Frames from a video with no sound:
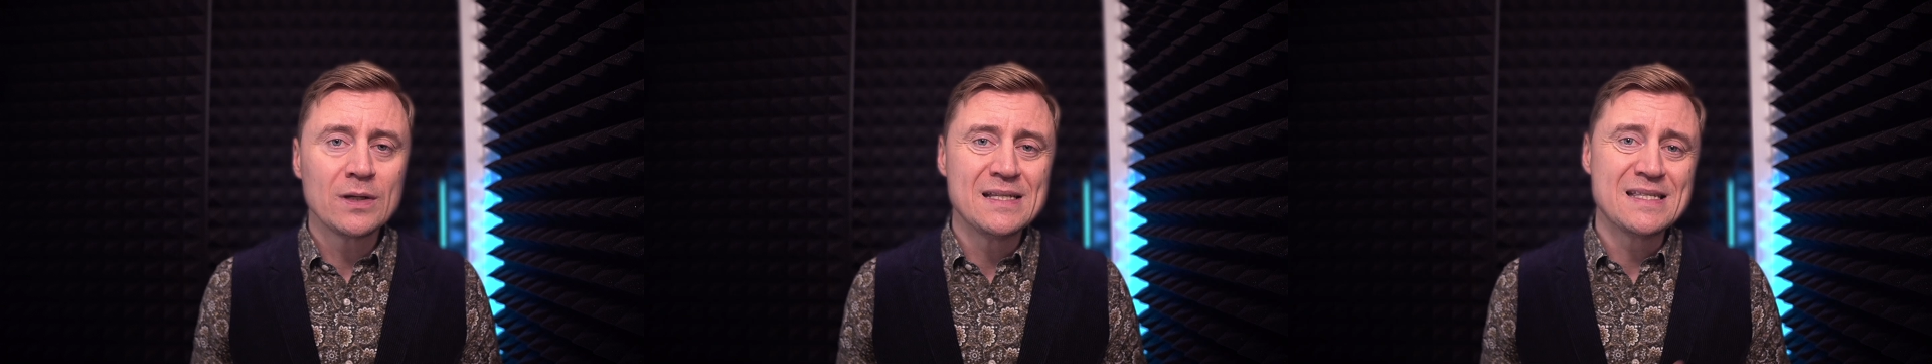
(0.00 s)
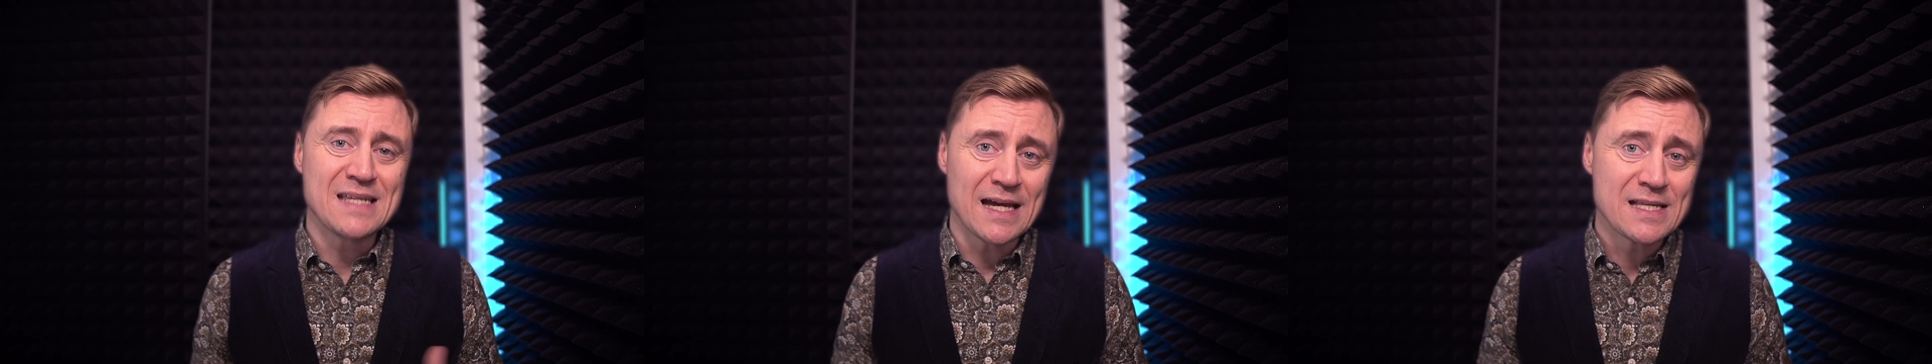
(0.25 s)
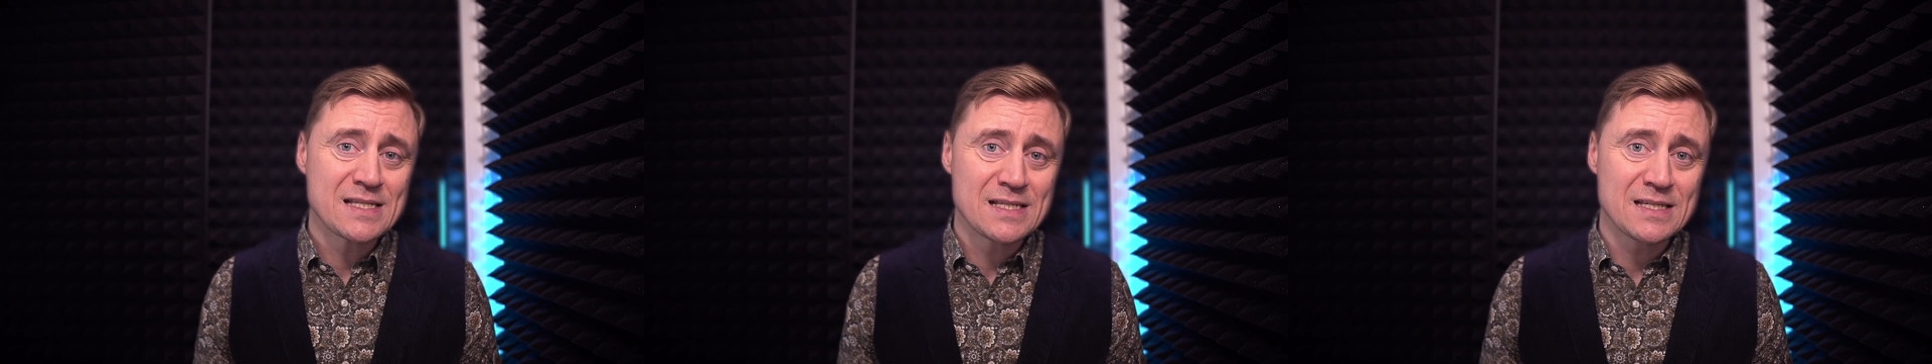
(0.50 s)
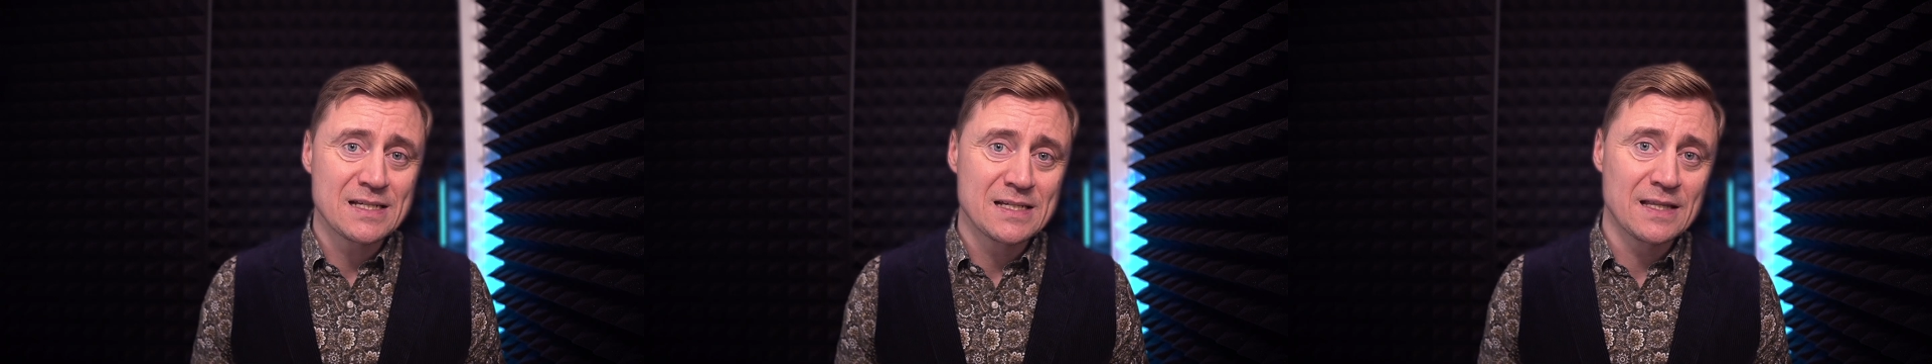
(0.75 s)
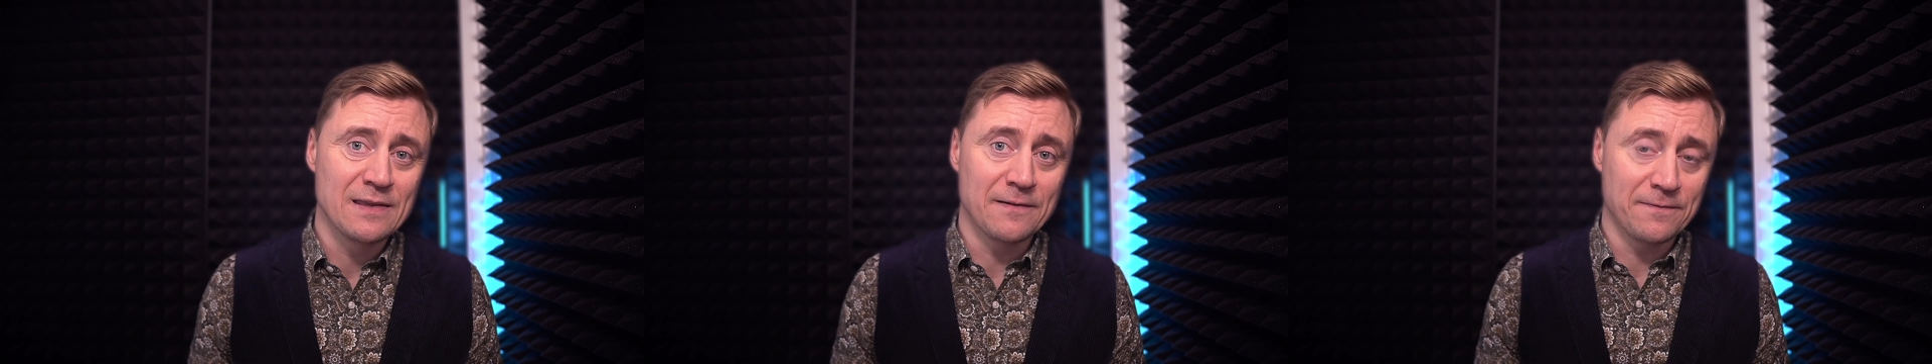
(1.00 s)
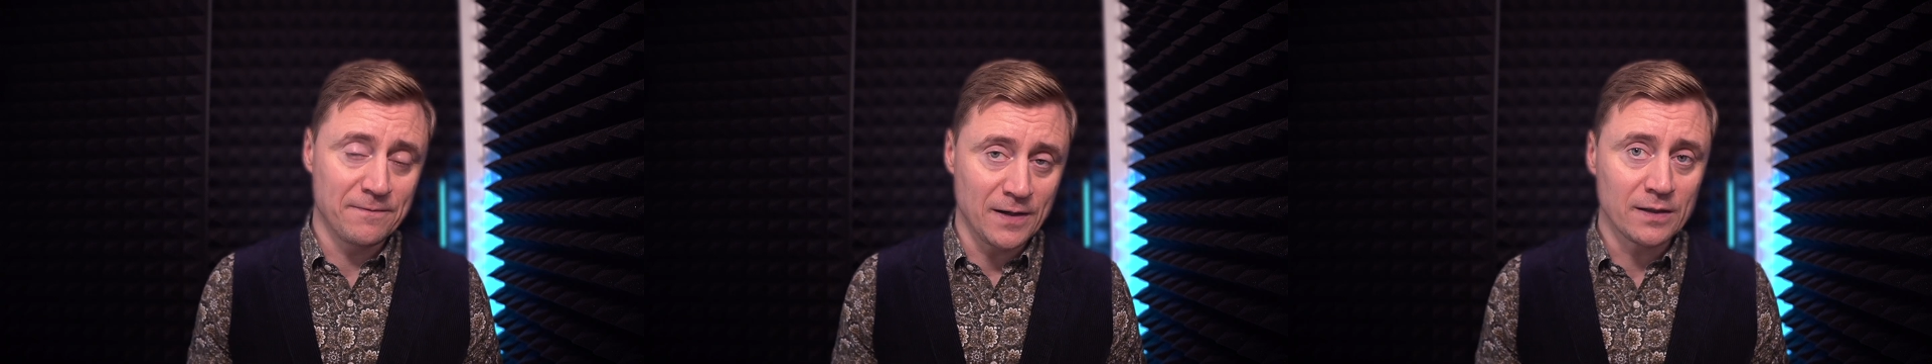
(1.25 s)
test the
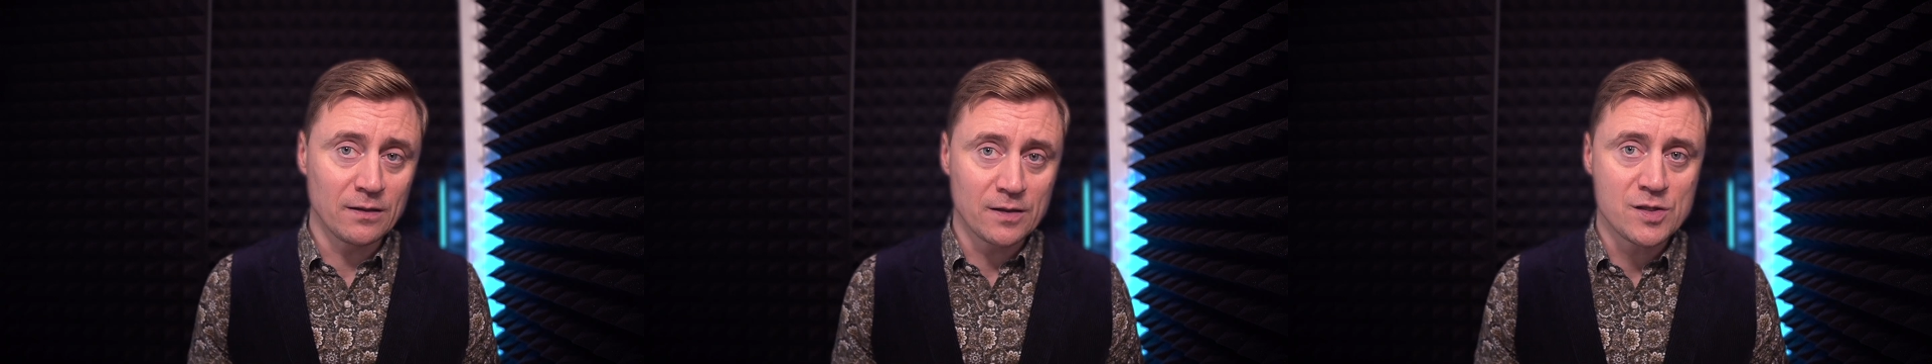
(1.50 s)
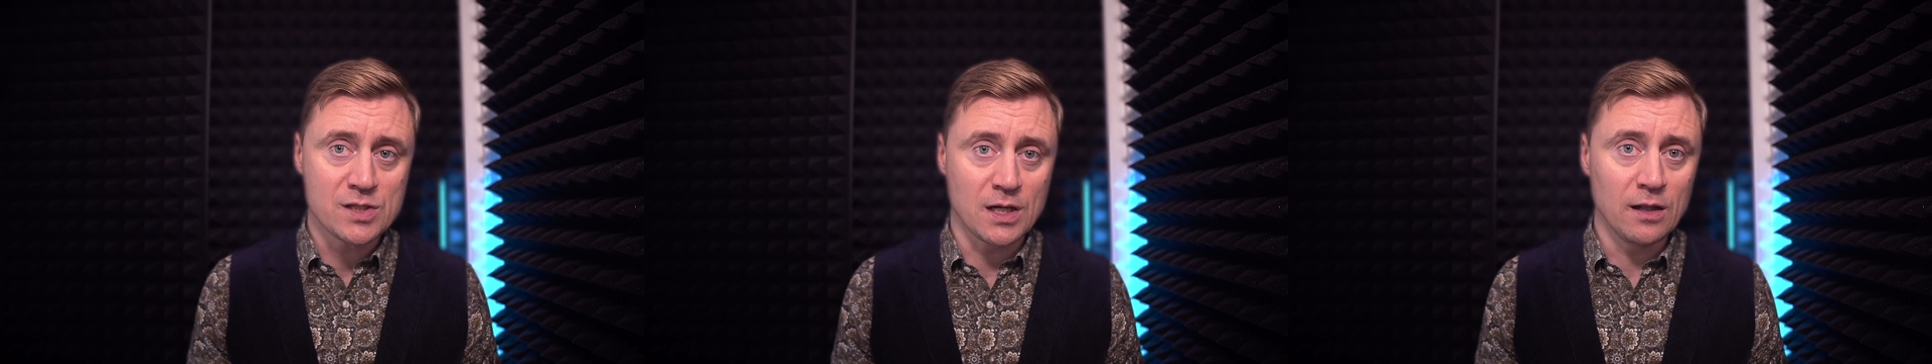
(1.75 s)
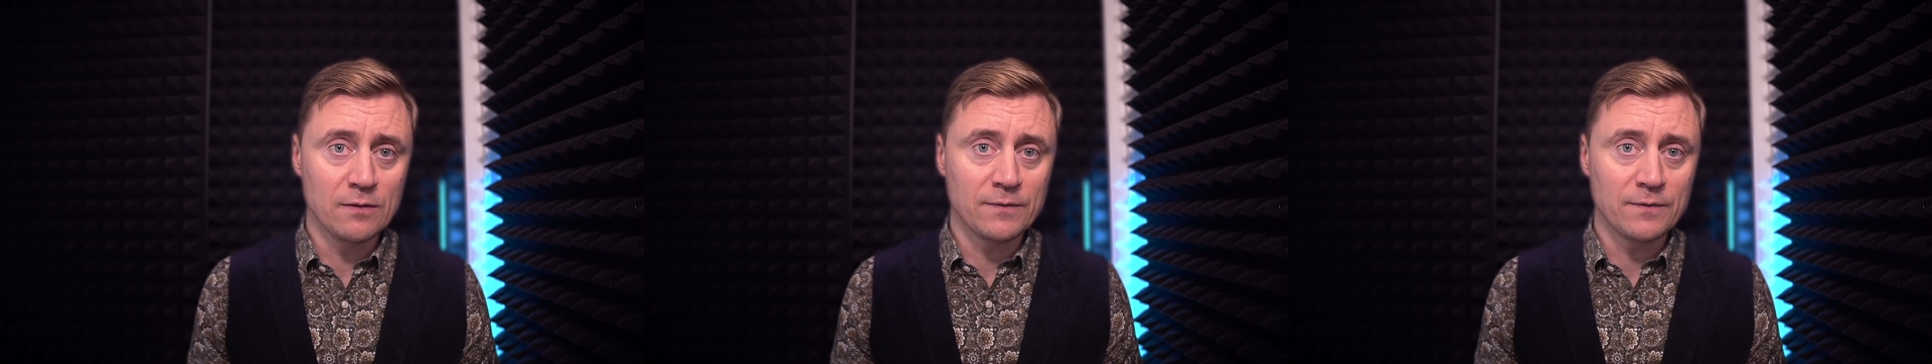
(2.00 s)
funnel itself